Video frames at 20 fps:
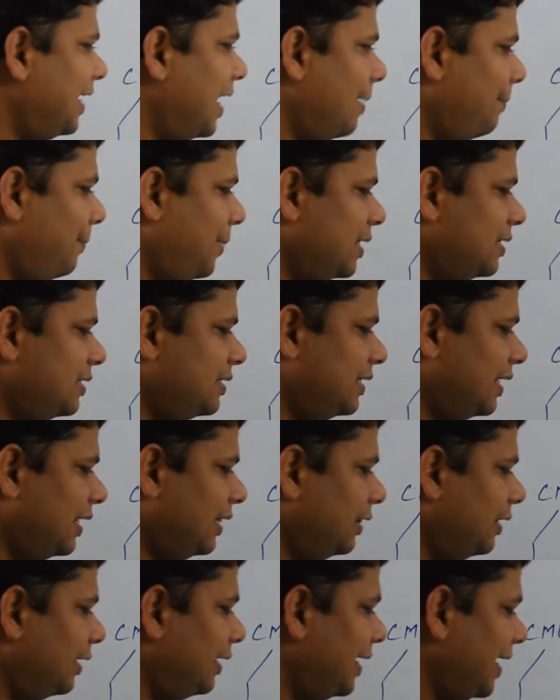happens
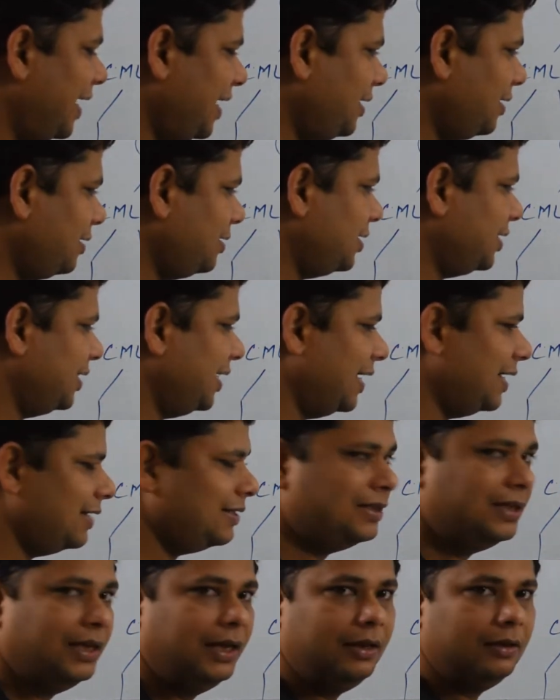in the later stage,